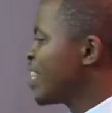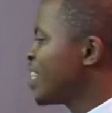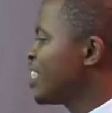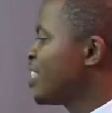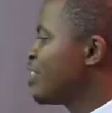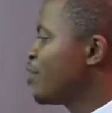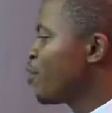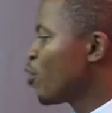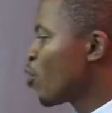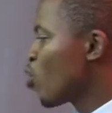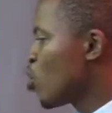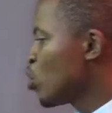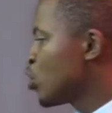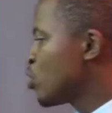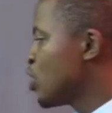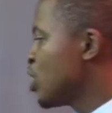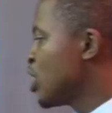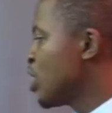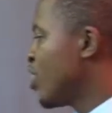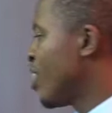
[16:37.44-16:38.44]
it difficult
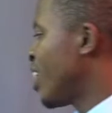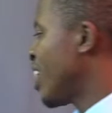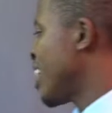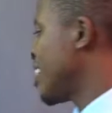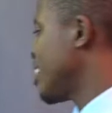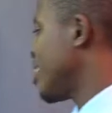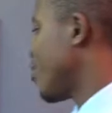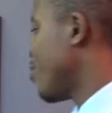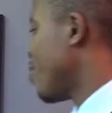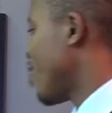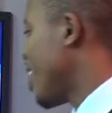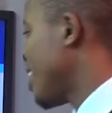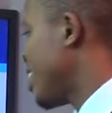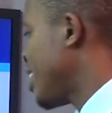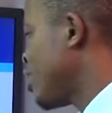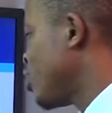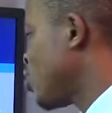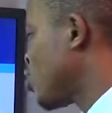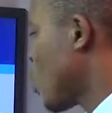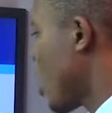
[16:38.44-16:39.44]
to generalize the
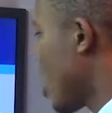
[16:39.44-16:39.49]
findings to